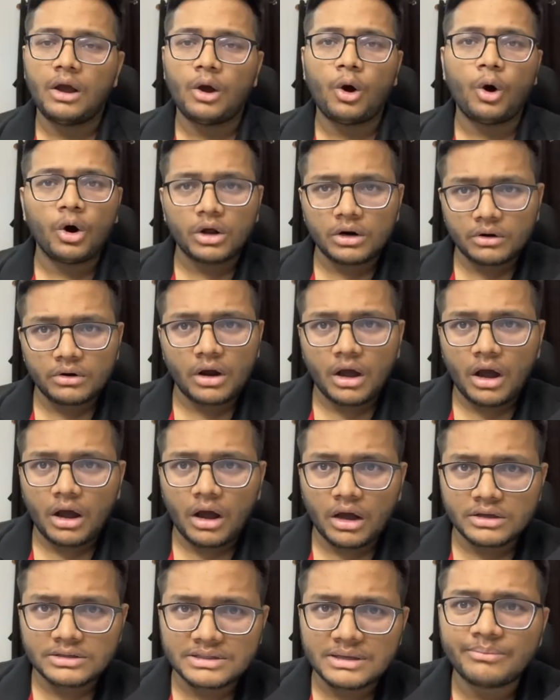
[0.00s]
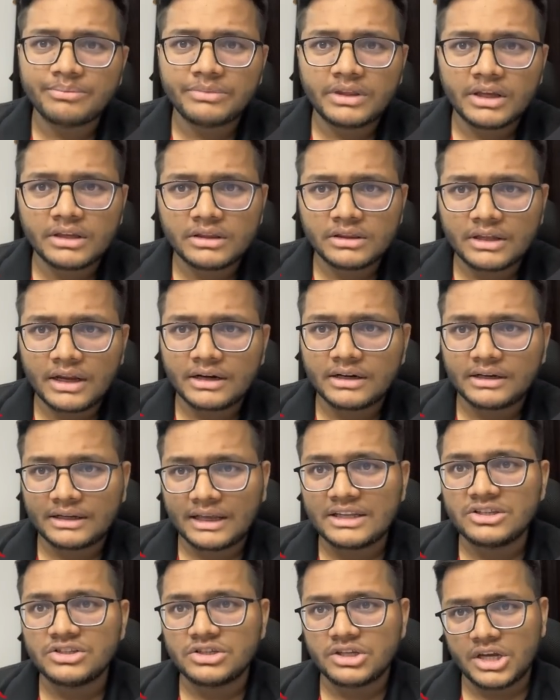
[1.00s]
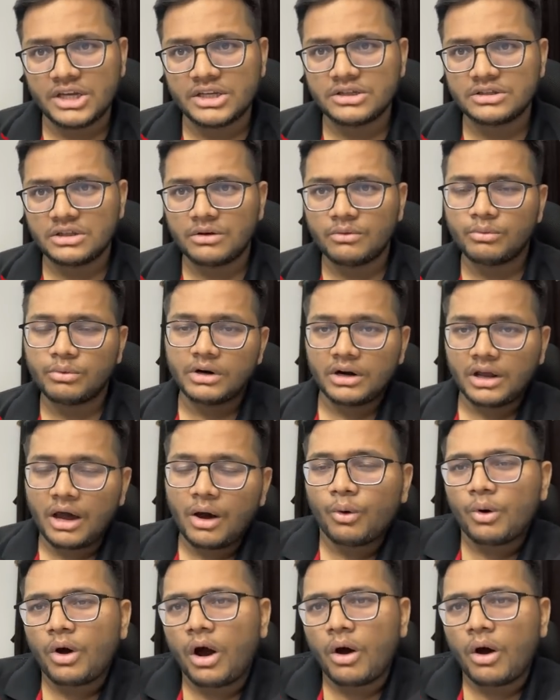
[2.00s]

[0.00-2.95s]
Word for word: or something that can change the world, how,